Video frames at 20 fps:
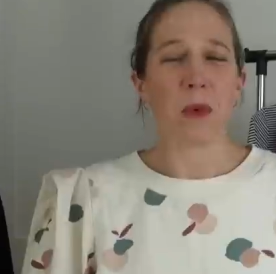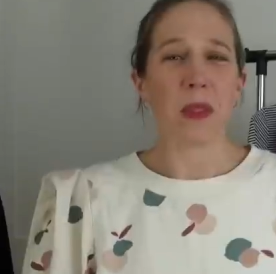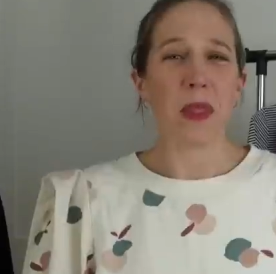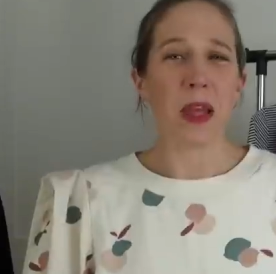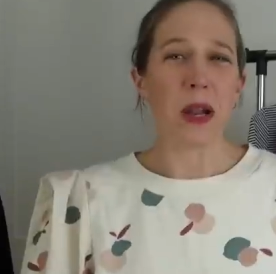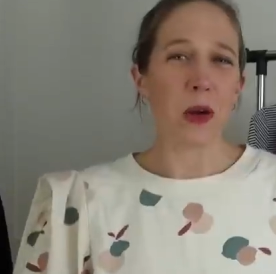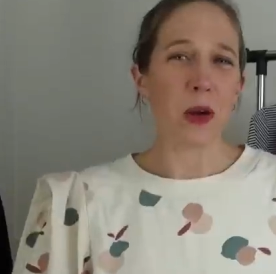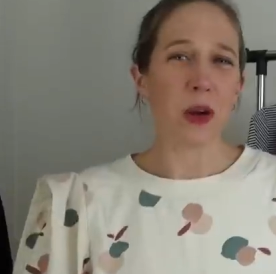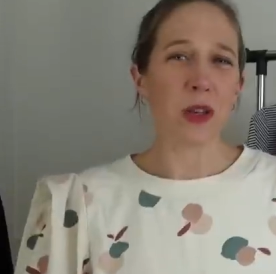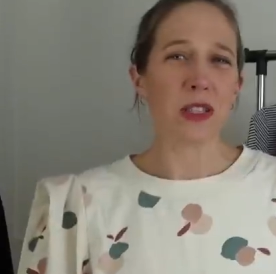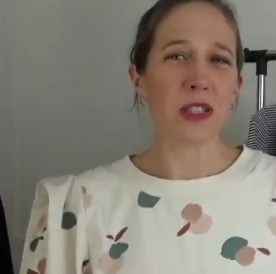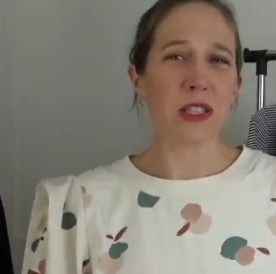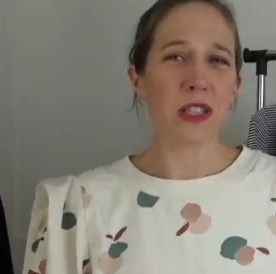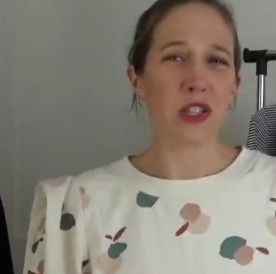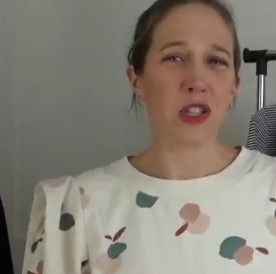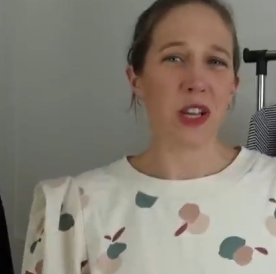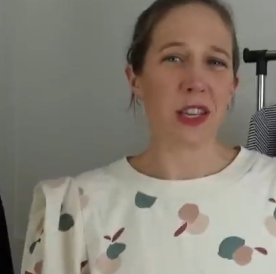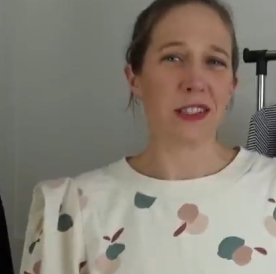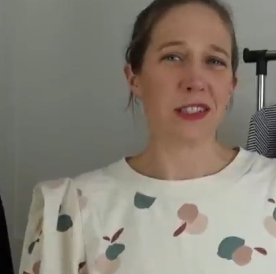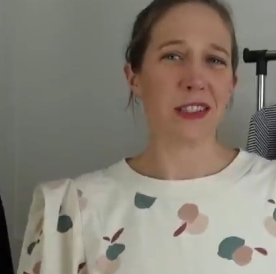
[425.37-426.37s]
One that looks
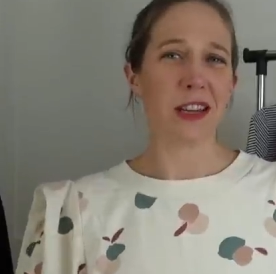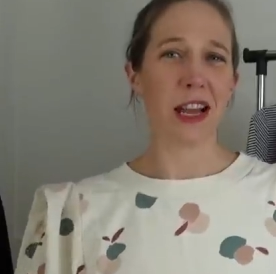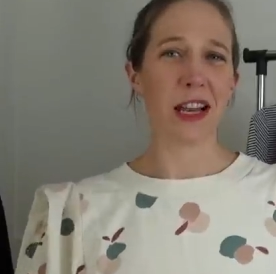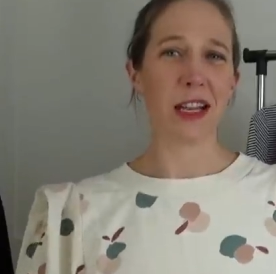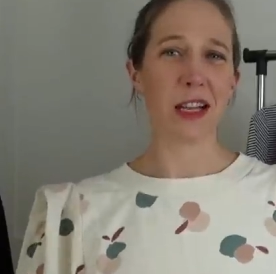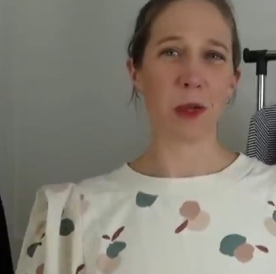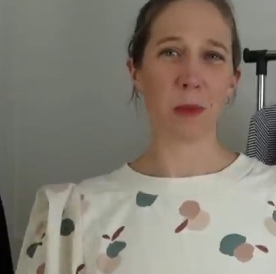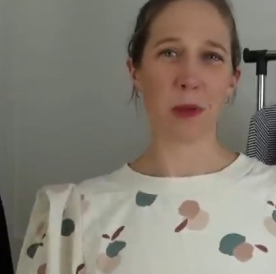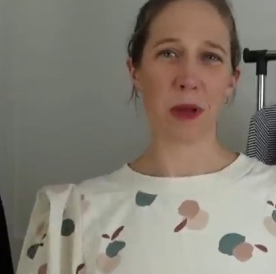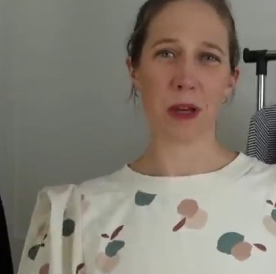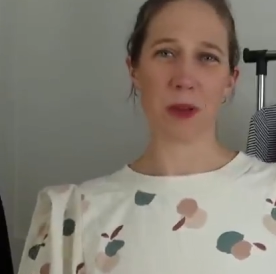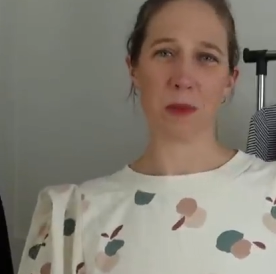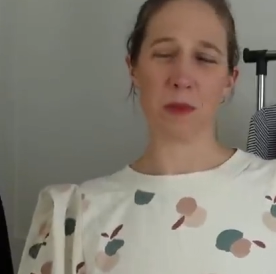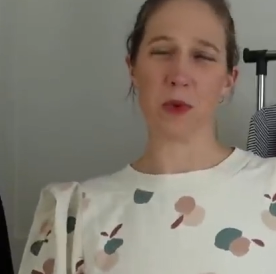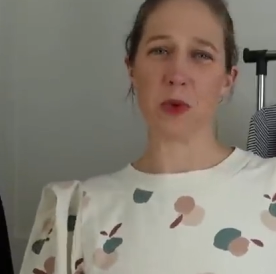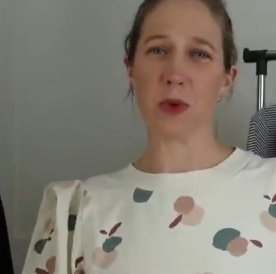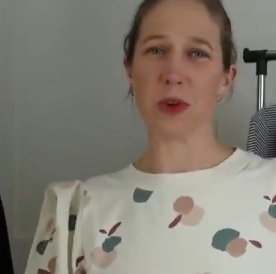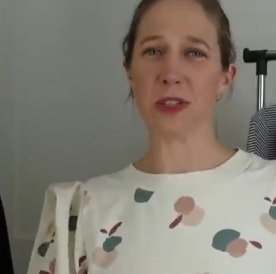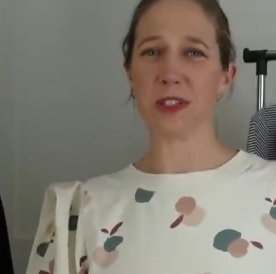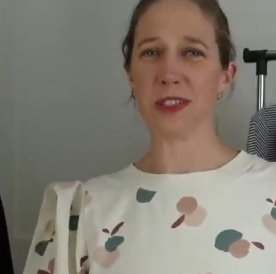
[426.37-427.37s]
just a little bit
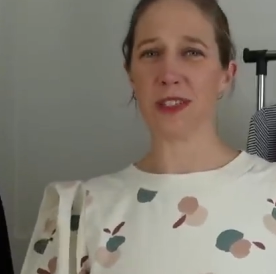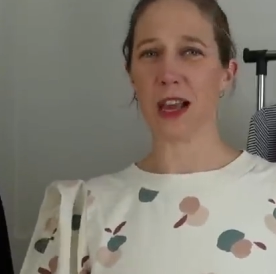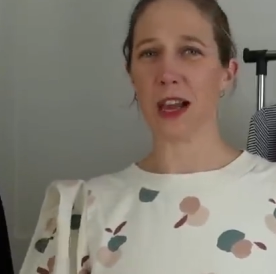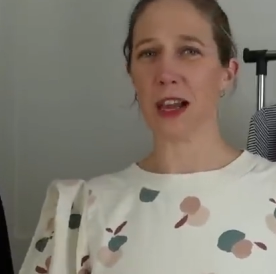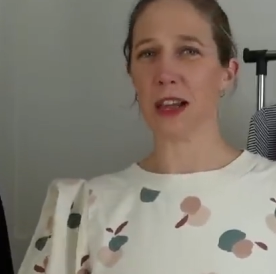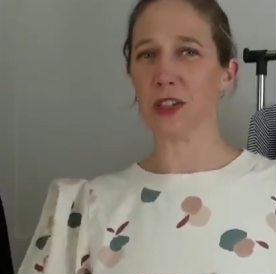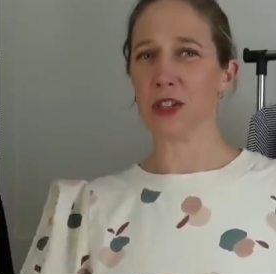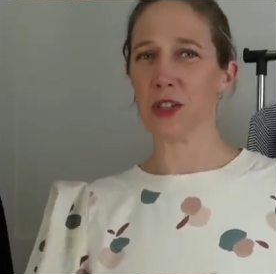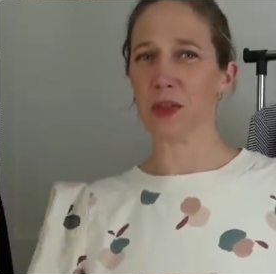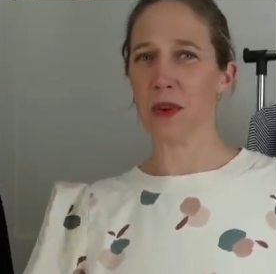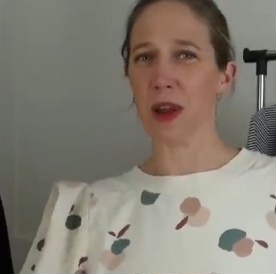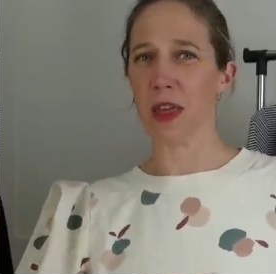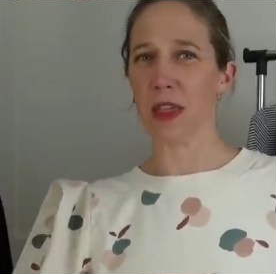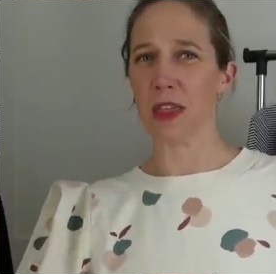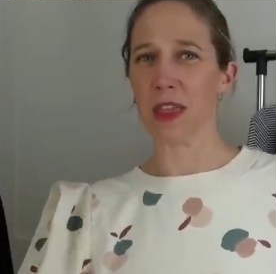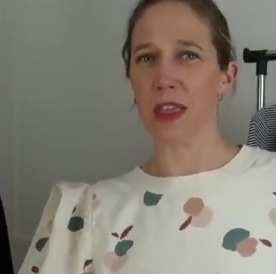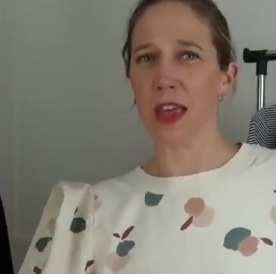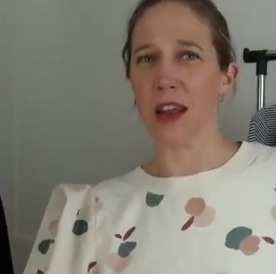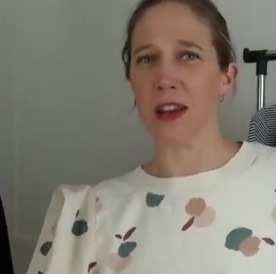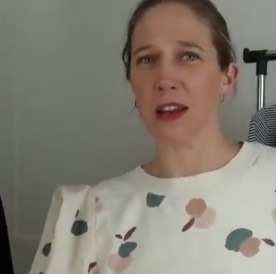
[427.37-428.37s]
more stylish
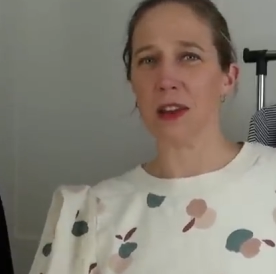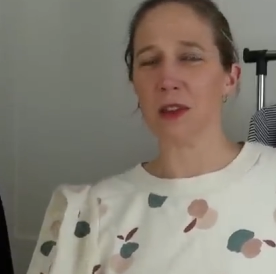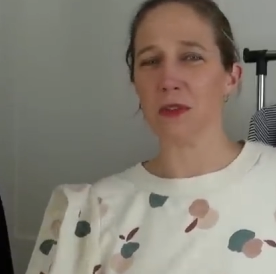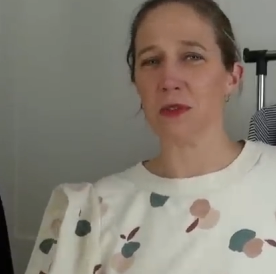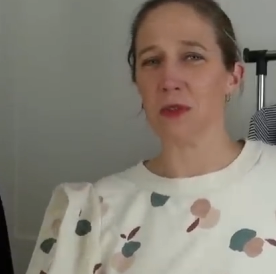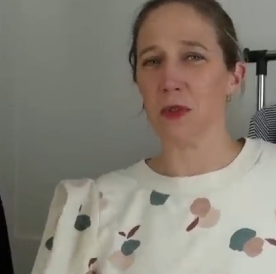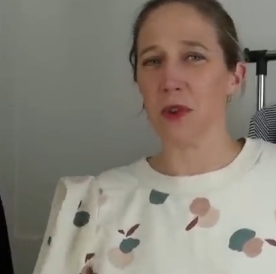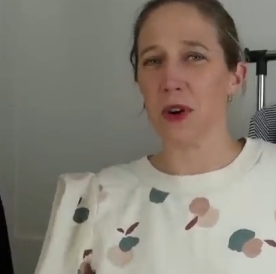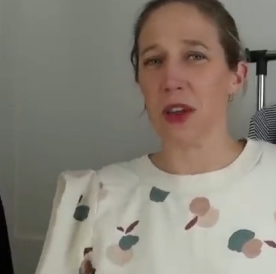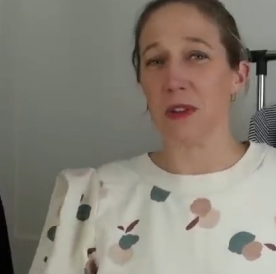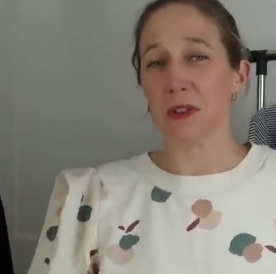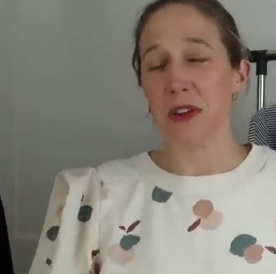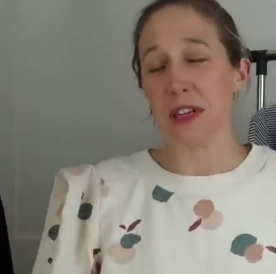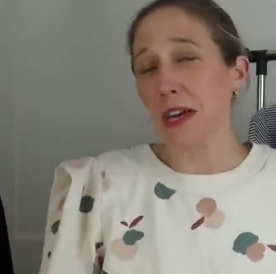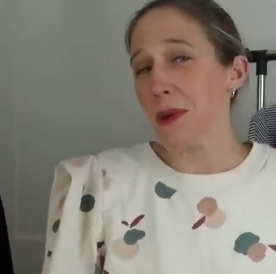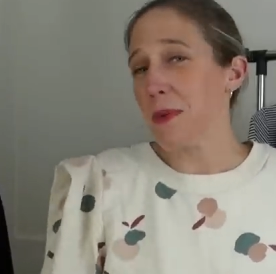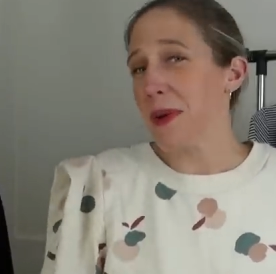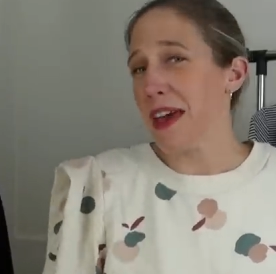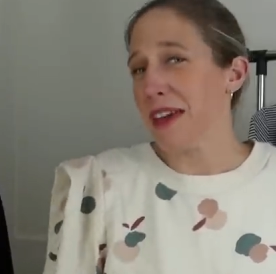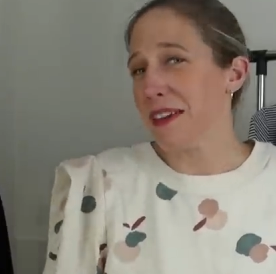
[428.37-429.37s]
rather than for
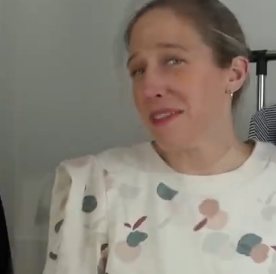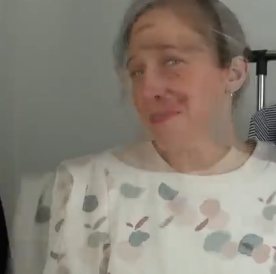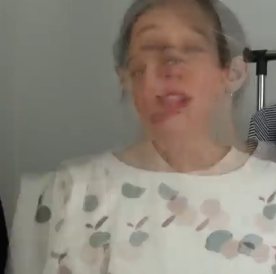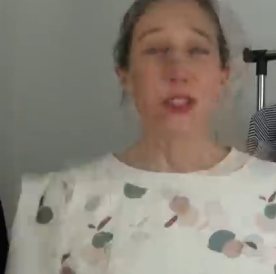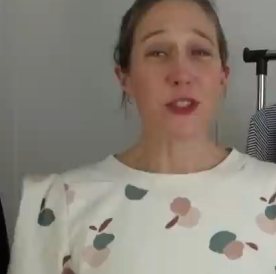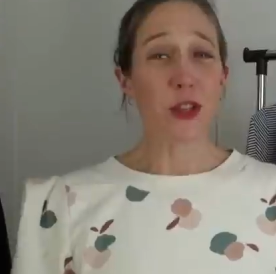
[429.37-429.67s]
everyday wear.